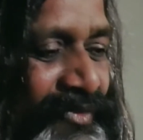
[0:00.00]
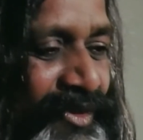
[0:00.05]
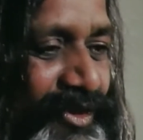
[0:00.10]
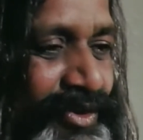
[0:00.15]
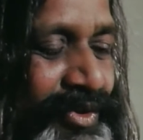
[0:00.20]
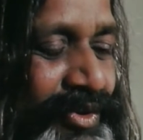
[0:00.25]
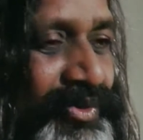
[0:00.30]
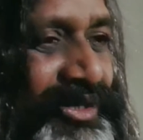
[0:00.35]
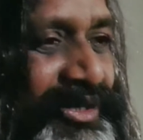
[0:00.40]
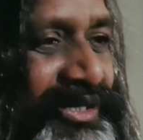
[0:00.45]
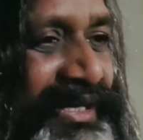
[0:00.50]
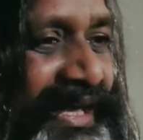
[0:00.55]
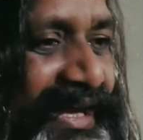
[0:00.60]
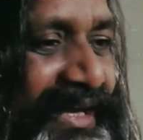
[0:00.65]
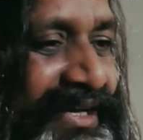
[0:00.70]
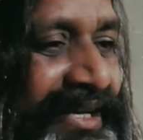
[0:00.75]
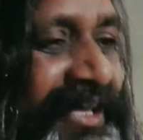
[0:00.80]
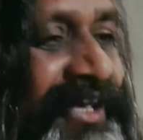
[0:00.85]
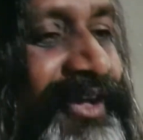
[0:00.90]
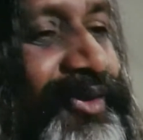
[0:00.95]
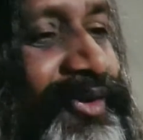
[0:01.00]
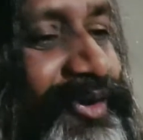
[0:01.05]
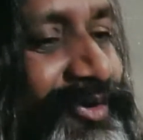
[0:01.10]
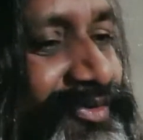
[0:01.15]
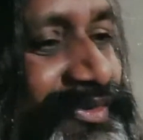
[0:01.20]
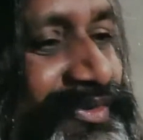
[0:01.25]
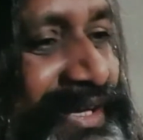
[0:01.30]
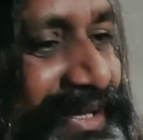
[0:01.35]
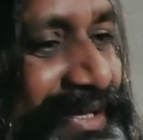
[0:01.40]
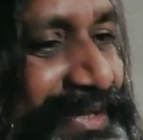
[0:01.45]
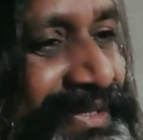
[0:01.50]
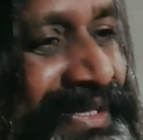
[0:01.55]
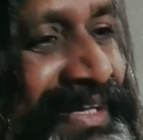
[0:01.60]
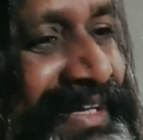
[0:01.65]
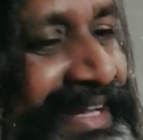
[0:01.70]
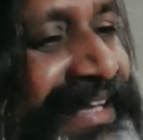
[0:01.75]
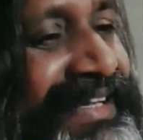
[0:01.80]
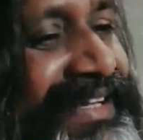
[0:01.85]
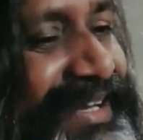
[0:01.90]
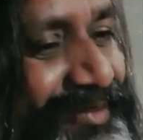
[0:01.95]
through the technique of
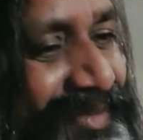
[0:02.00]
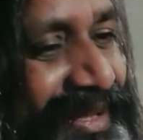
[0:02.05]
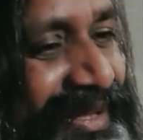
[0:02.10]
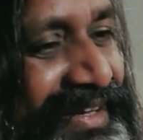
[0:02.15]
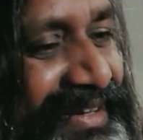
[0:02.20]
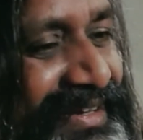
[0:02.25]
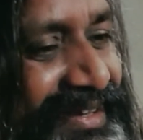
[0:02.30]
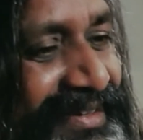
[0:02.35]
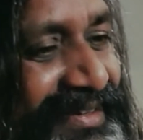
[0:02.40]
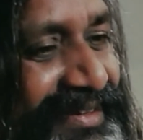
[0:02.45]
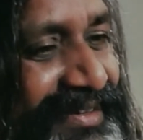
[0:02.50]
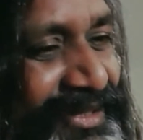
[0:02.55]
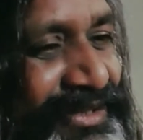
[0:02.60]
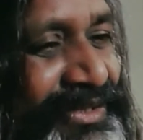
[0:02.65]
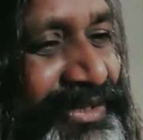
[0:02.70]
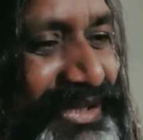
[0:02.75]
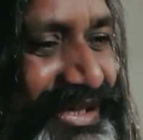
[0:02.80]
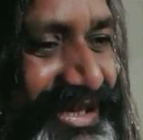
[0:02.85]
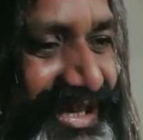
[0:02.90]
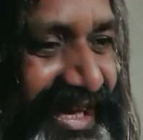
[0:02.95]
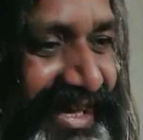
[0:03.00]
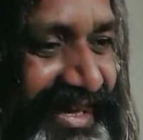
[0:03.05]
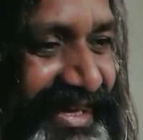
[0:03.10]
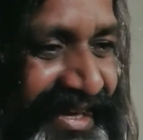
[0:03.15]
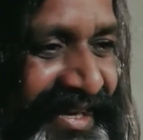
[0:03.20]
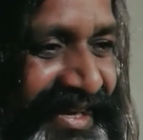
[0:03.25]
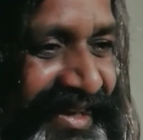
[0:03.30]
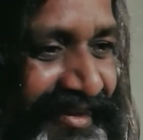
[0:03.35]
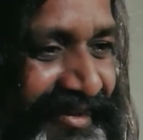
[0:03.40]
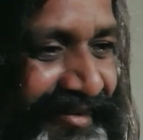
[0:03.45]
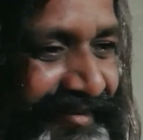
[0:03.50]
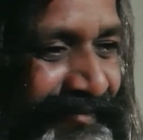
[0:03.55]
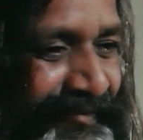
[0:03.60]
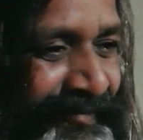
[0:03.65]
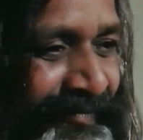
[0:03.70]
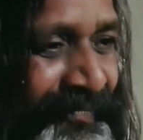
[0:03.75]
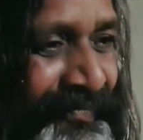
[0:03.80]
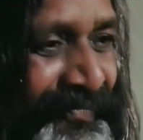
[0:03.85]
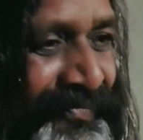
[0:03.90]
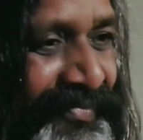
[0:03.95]
transcendental meditation. This is a technique.